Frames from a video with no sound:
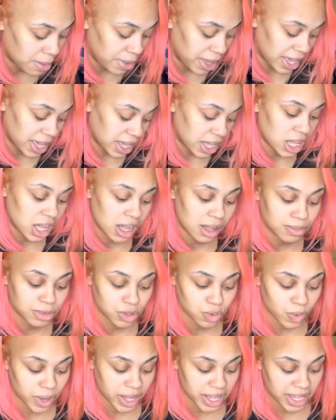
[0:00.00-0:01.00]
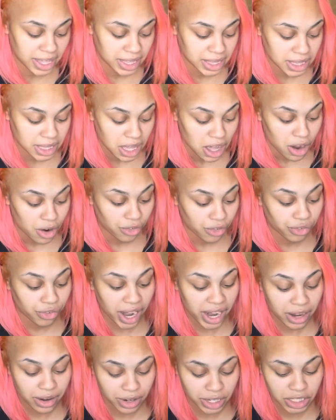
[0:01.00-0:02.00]
It comes with
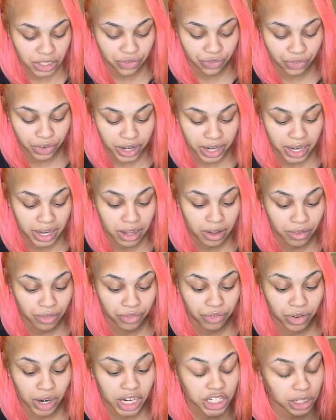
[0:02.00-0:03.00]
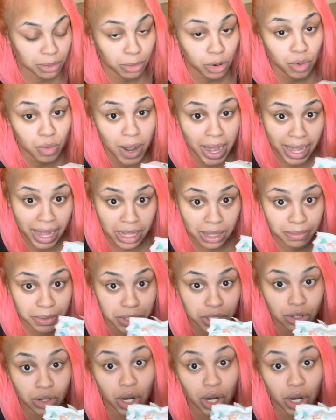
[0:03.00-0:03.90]
fragrance-free, flushable wipes.